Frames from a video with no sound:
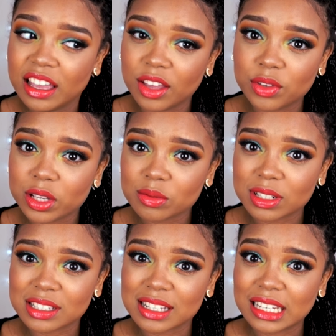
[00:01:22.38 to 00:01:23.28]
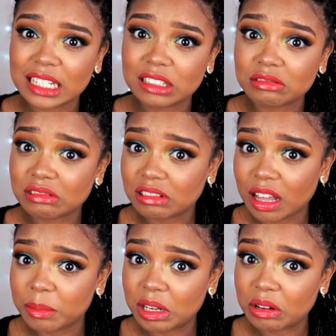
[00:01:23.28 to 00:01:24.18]
if you guys want to see it,
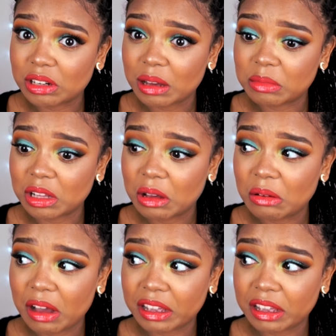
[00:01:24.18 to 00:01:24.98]
let me know down below.